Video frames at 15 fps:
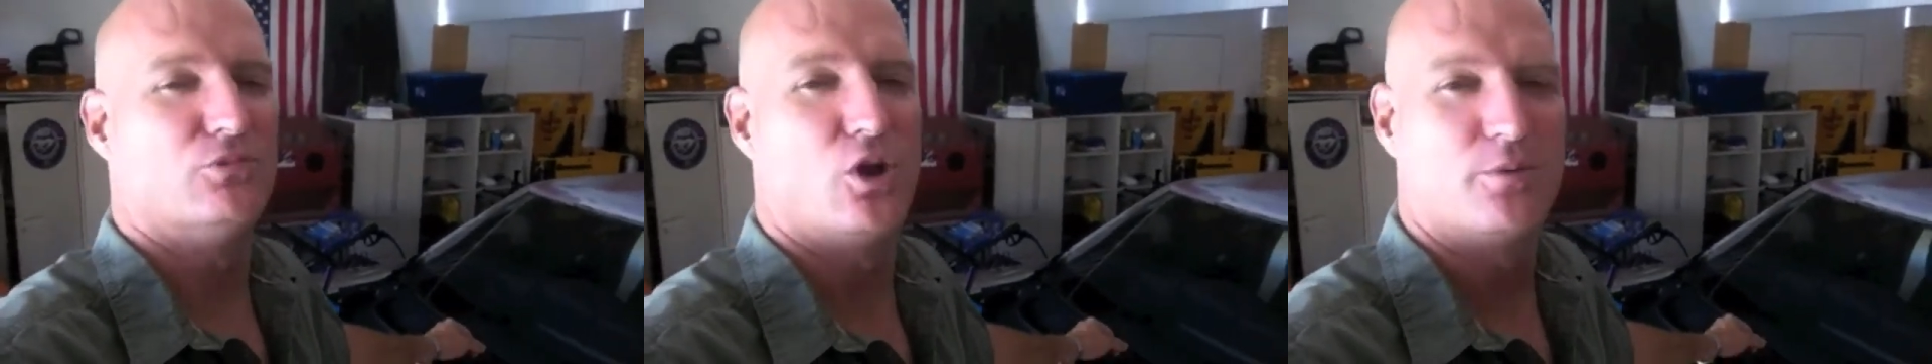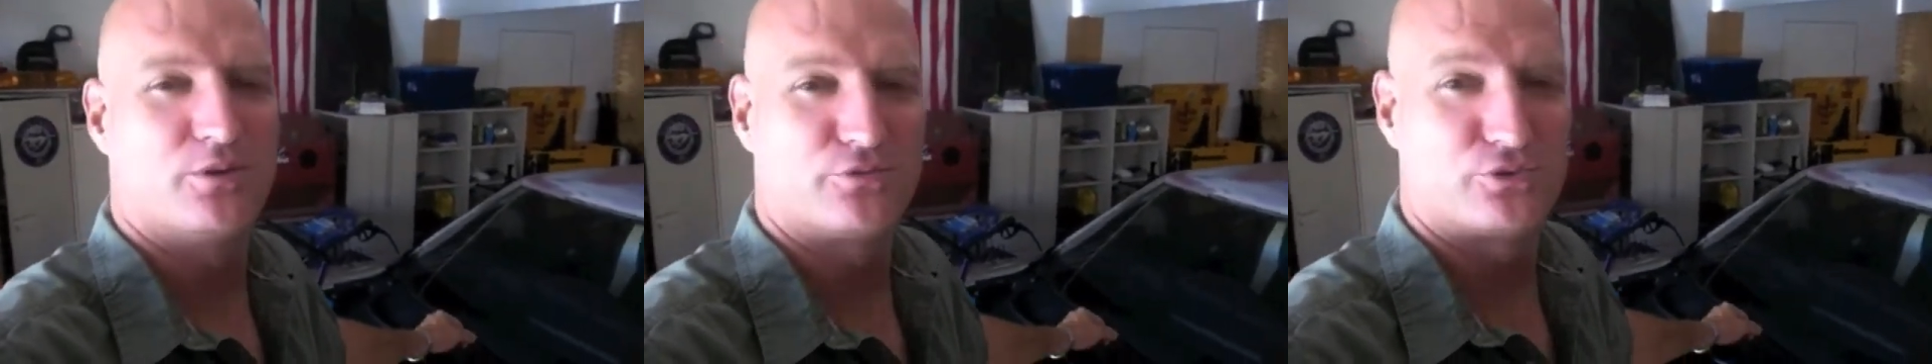
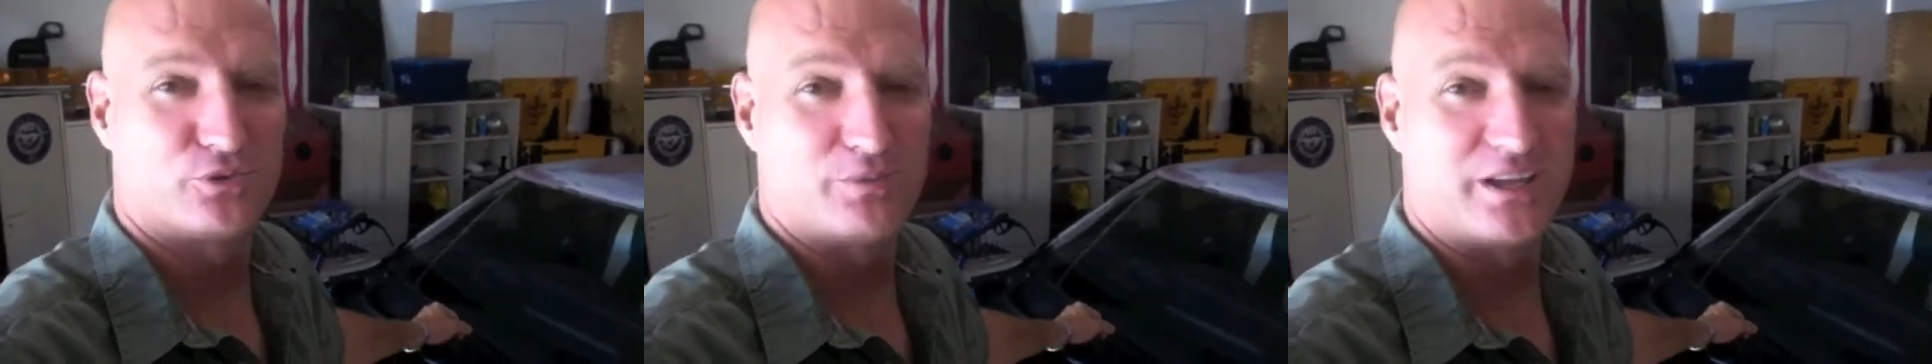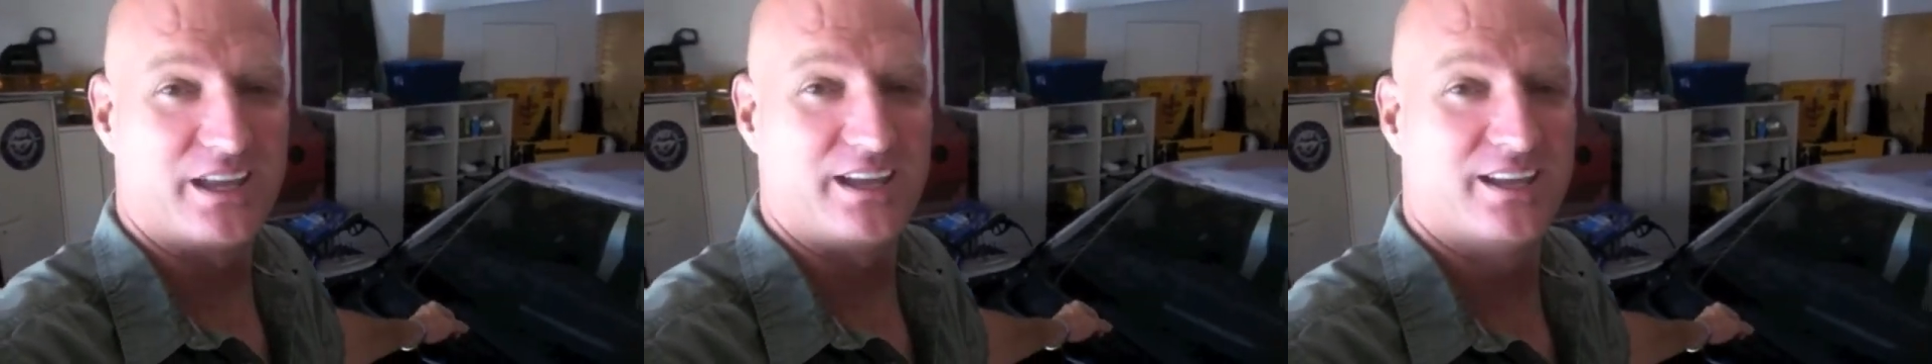moment
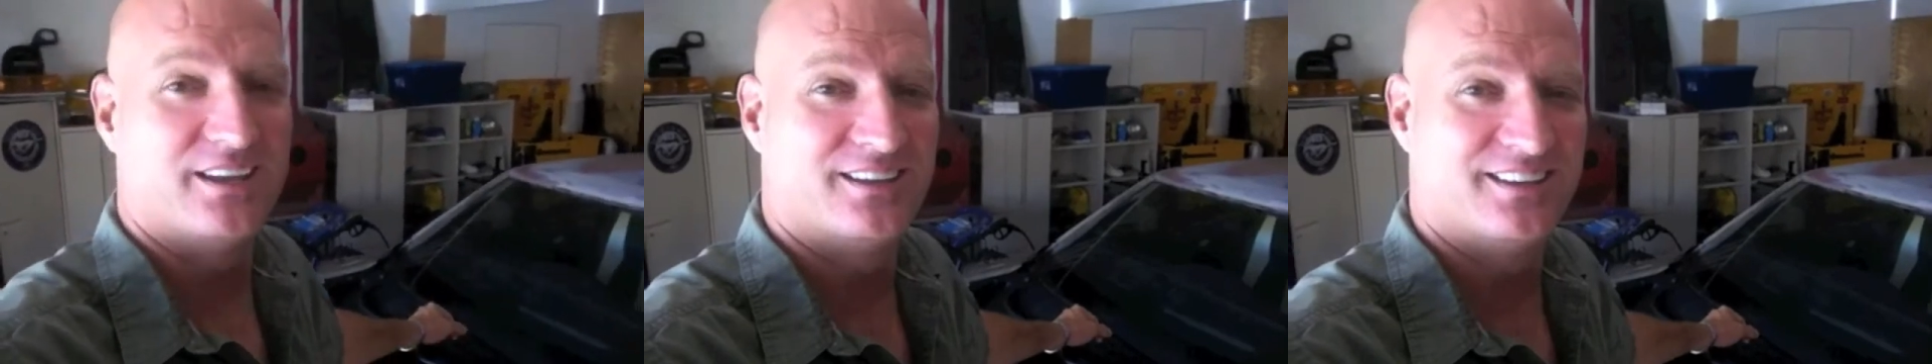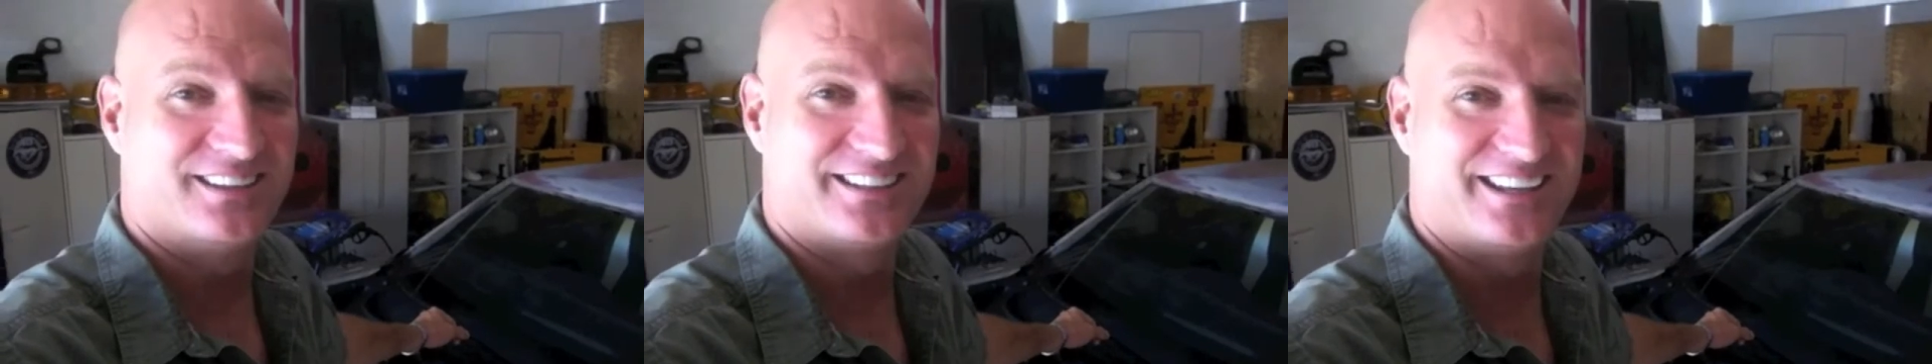for me,
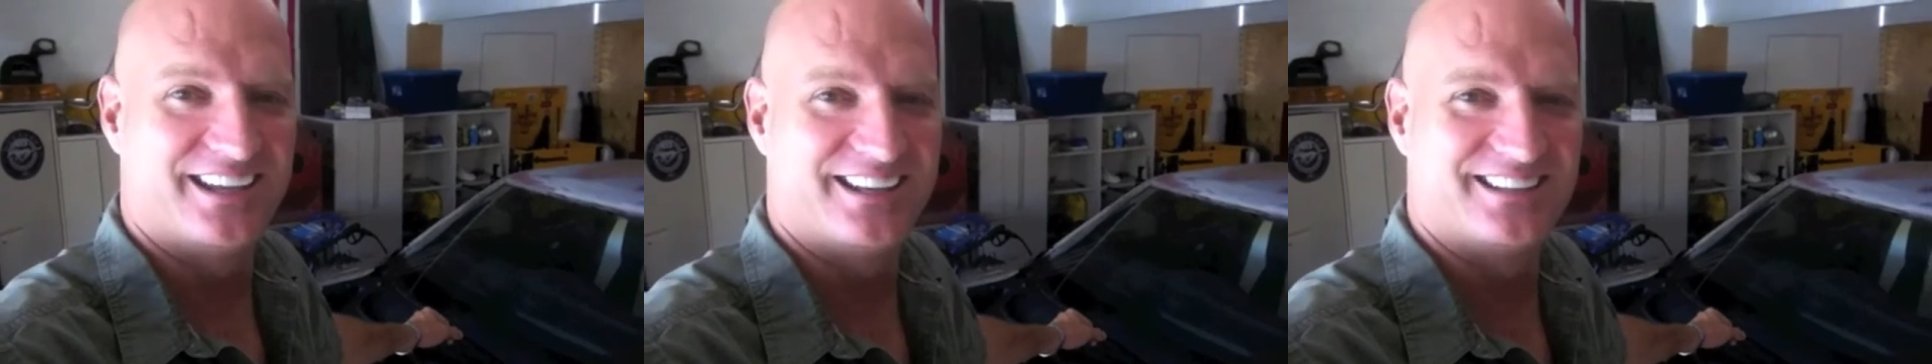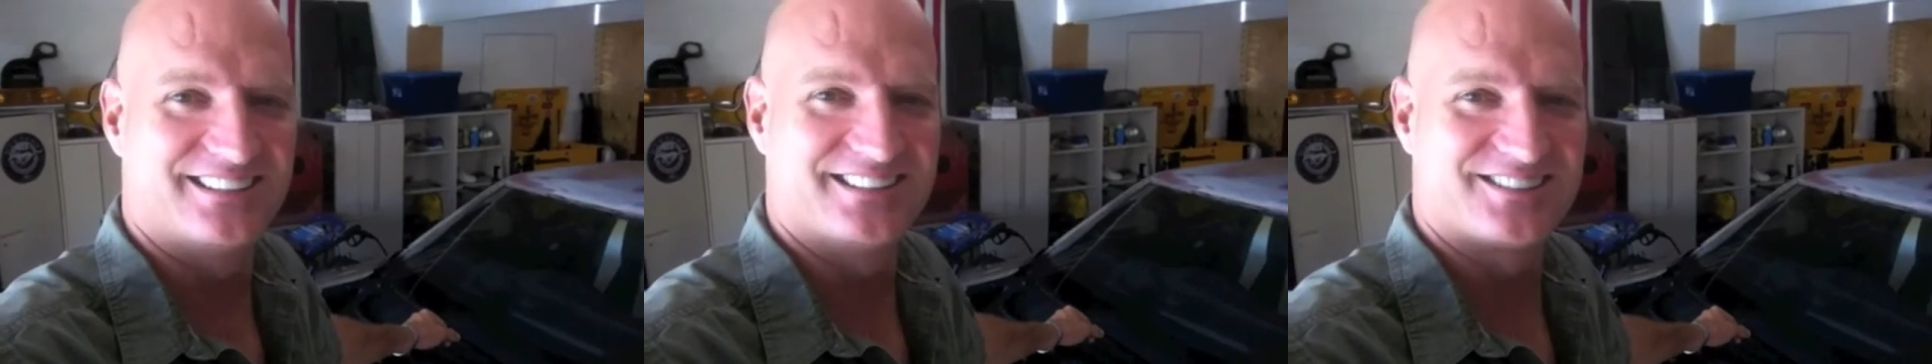
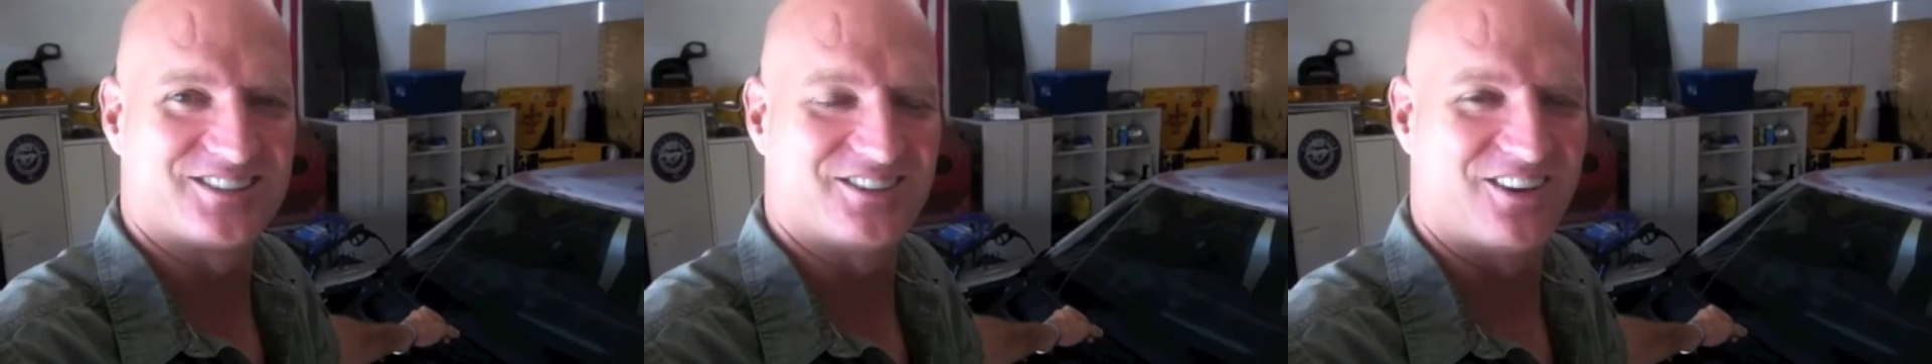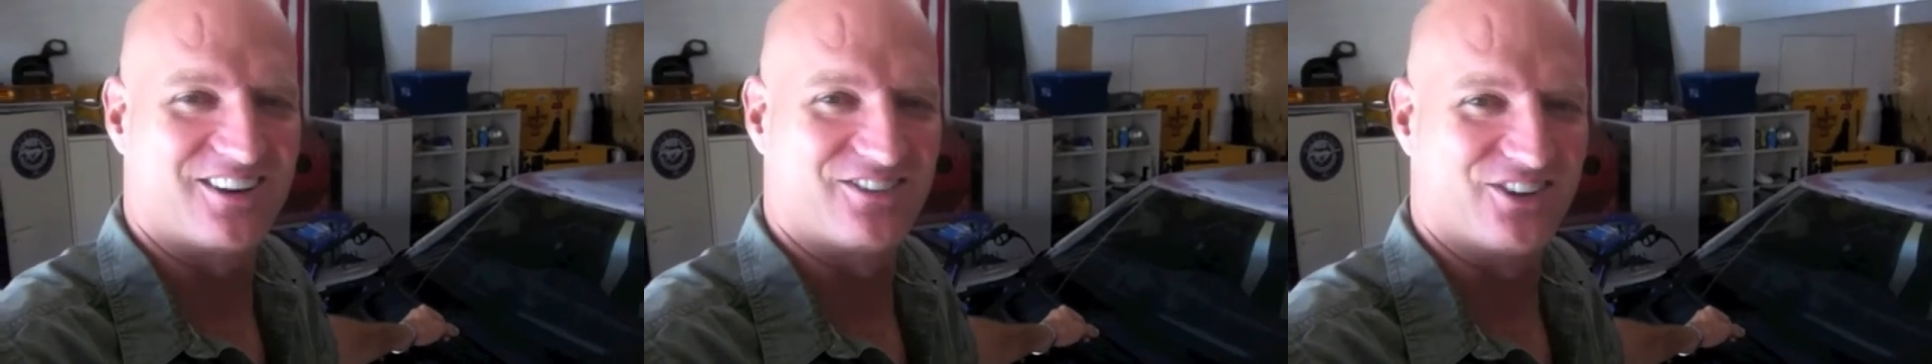getting this
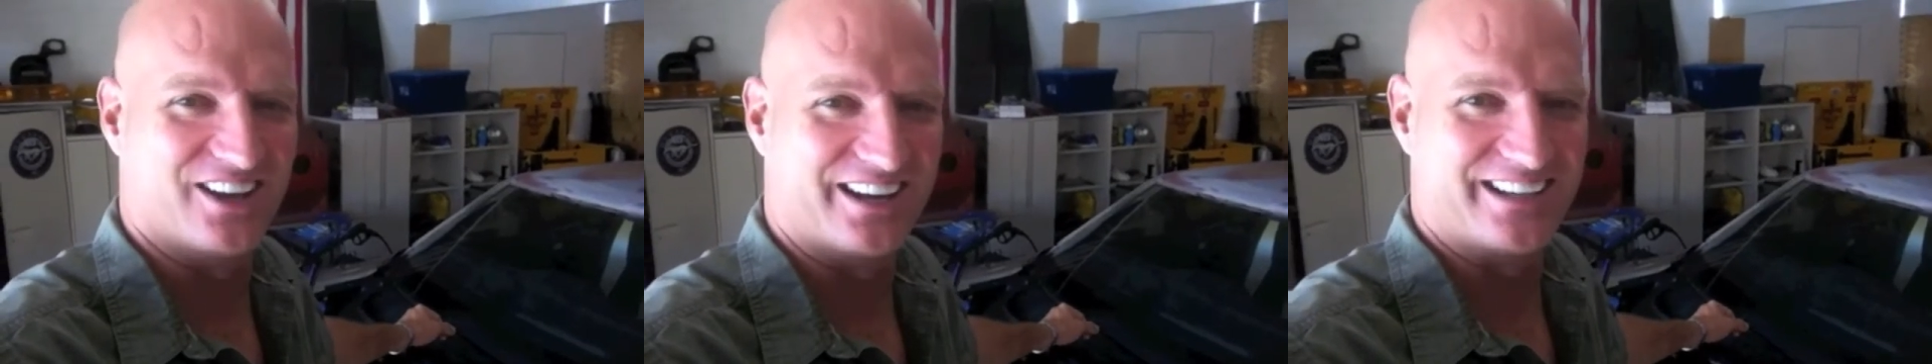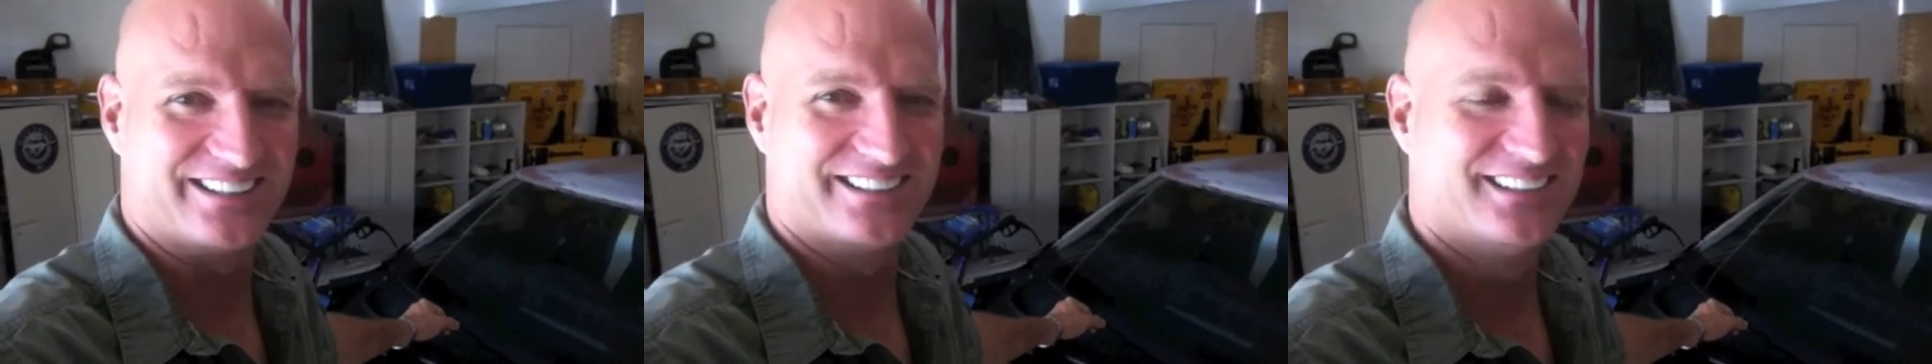car
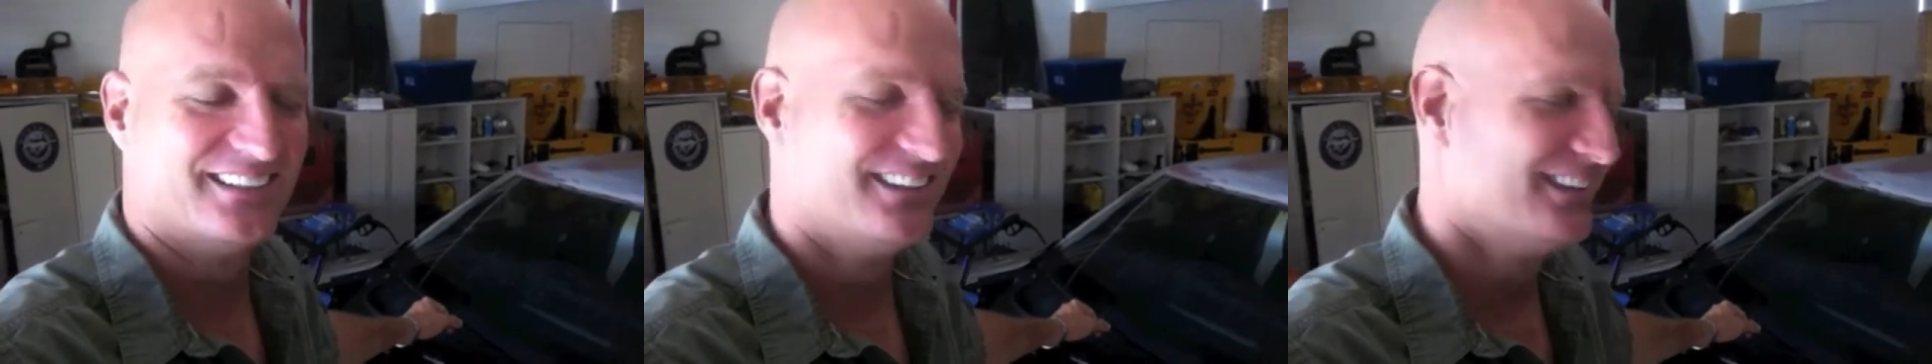running